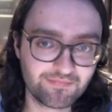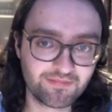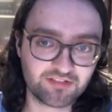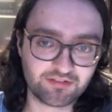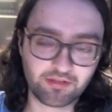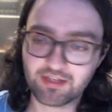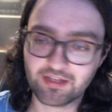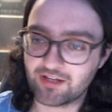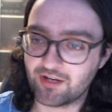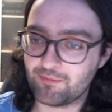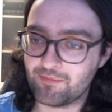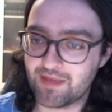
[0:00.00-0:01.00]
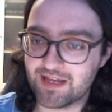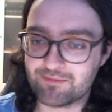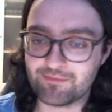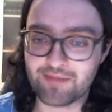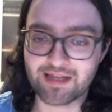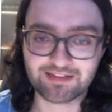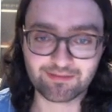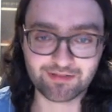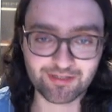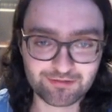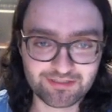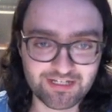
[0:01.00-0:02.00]
So I think our main mental
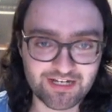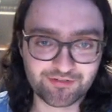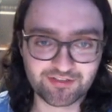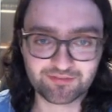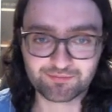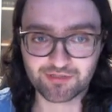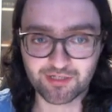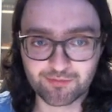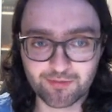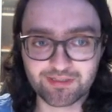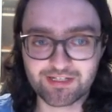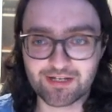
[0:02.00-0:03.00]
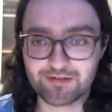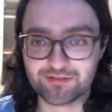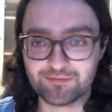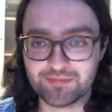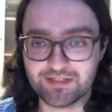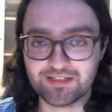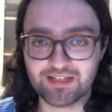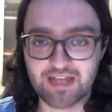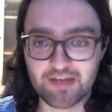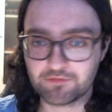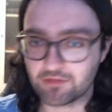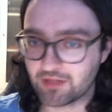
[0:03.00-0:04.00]
note here is probably going to be,
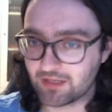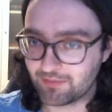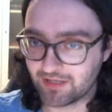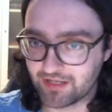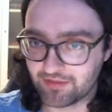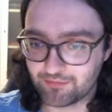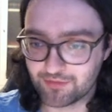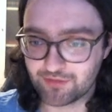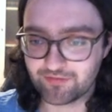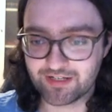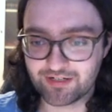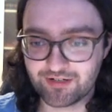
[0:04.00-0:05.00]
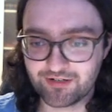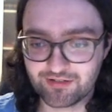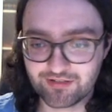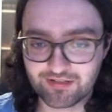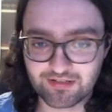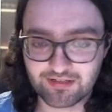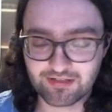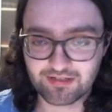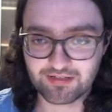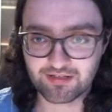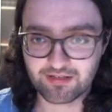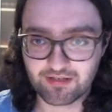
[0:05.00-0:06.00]
if they play the move here,
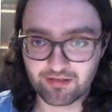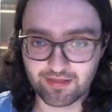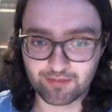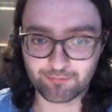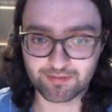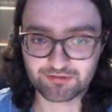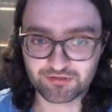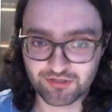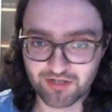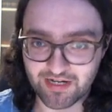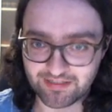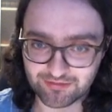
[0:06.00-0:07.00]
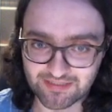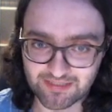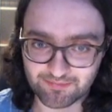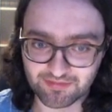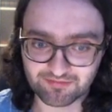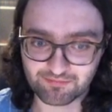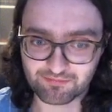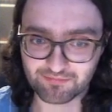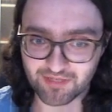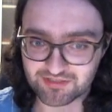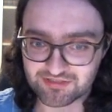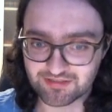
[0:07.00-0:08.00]
then we try to keep as
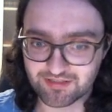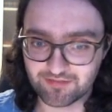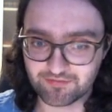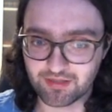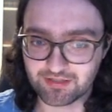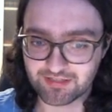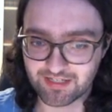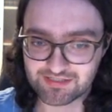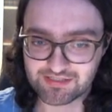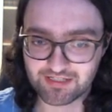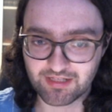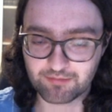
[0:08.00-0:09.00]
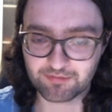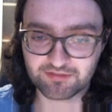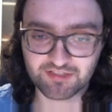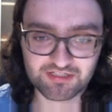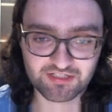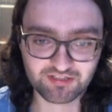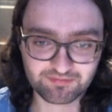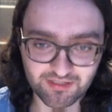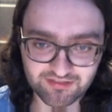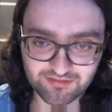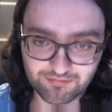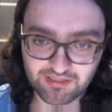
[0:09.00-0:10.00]
much of the tension in the position as
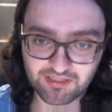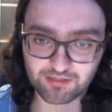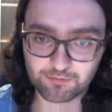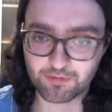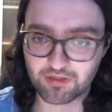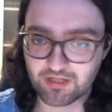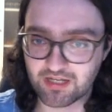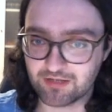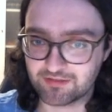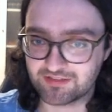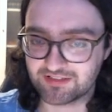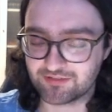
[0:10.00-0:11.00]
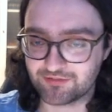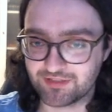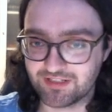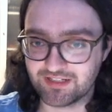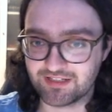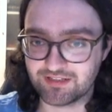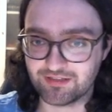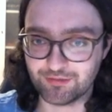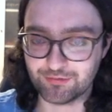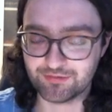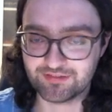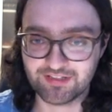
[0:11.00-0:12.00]
possible without really
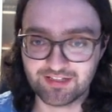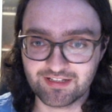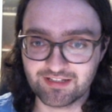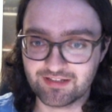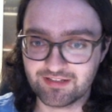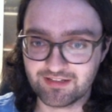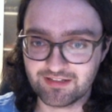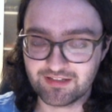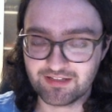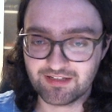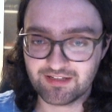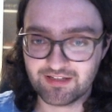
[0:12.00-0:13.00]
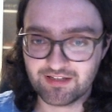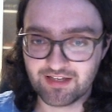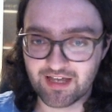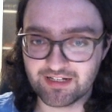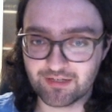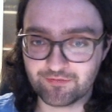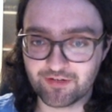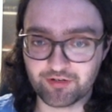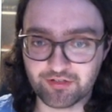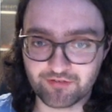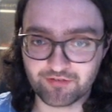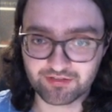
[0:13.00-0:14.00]
losing any of our
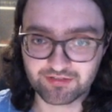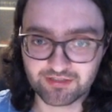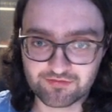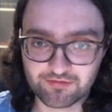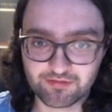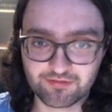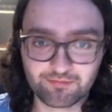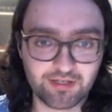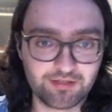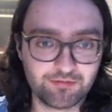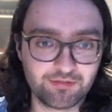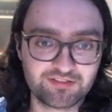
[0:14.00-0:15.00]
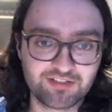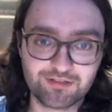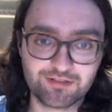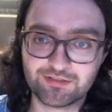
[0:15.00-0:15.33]
advantage by doing so.